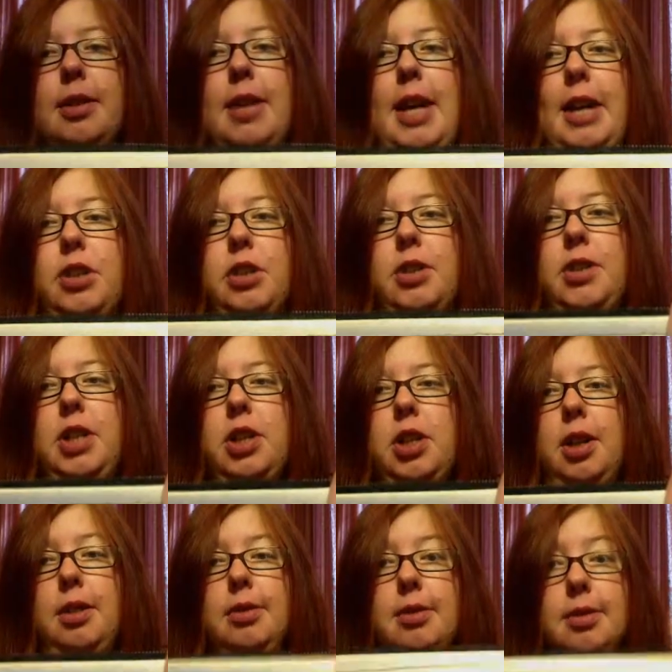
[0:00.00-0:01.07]
edge
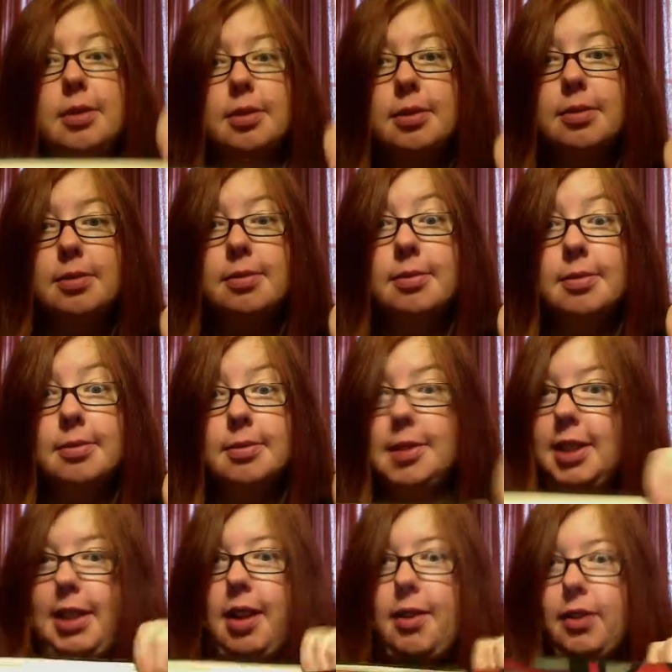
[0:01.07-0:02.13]
stitching.
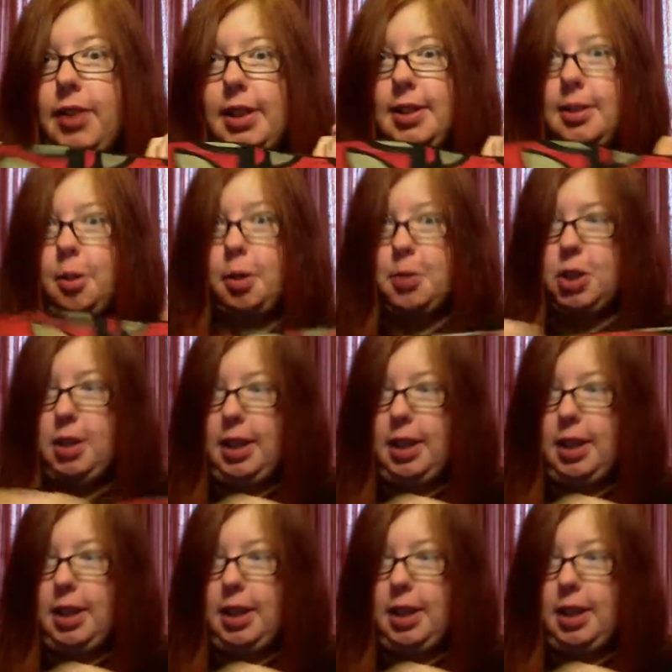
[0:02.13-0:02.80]
I don't have a fancy sewing machine like